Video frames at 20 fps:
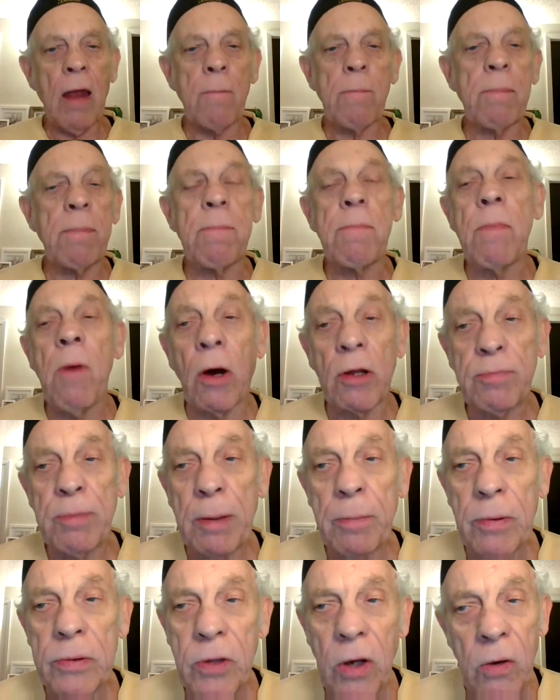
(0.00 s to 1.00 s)
And
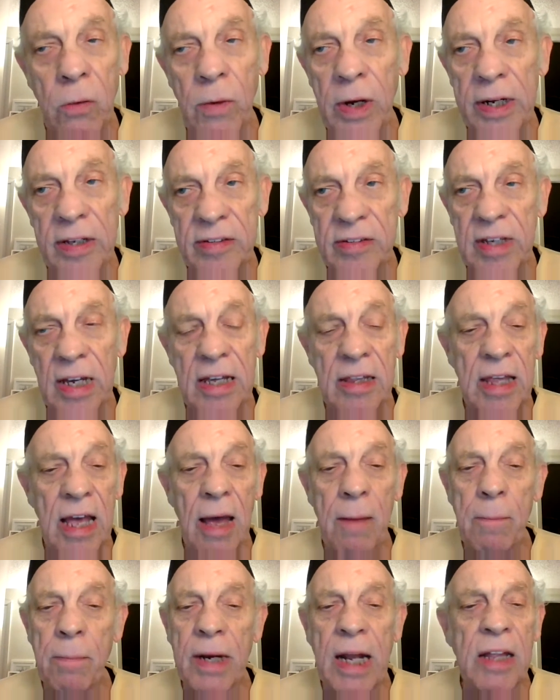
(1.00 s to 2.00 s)
most people don't want to say
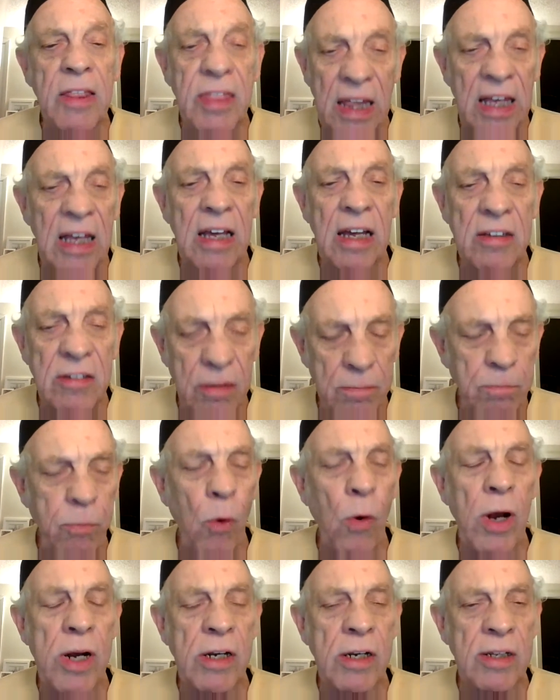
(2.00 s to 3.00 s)
that, but I think it's
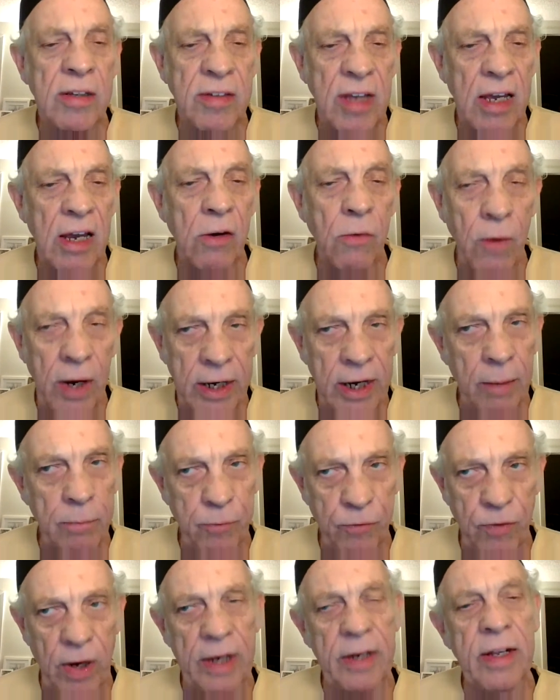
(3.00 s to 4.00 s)
important to say it right
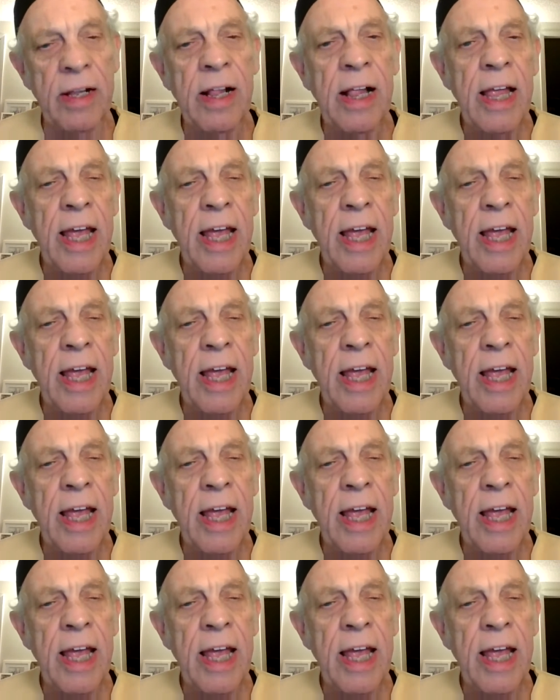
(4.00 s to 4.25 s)
up front.